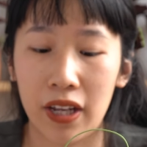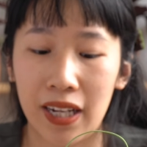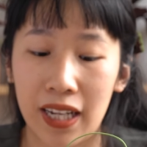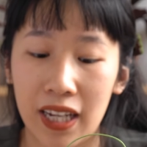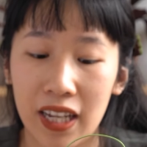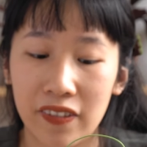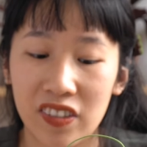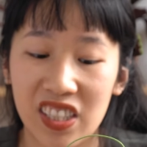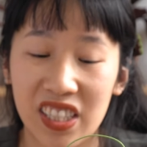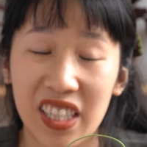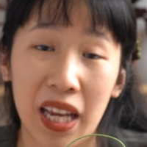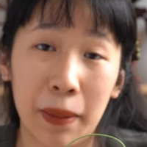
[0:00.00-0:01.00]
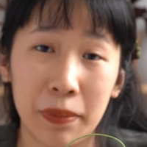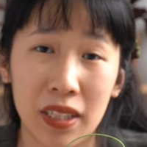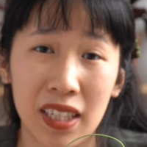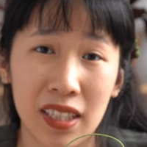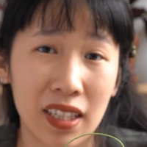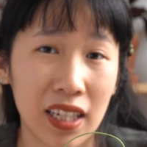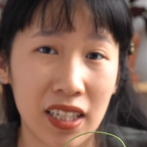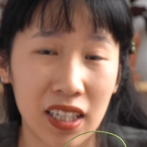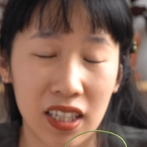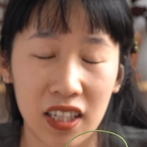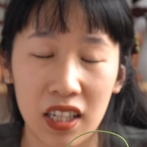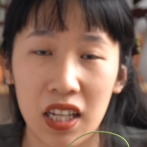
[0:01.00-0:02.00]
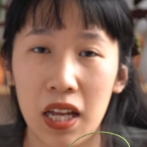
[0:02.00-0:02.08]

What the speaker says: and I kind of just kept it in leca.